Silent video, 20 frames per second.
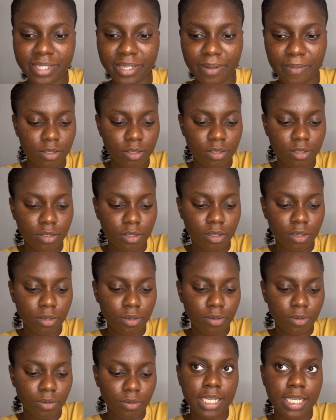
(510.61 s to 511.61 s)

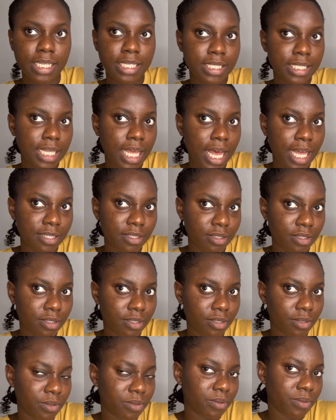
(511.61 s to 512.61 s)
So let's
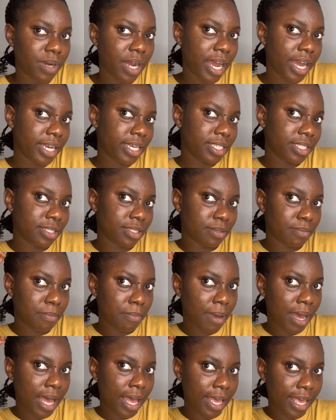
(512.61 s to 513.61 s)
accessorize
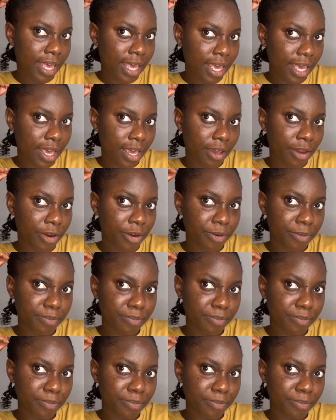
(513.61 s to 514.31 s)
my hair.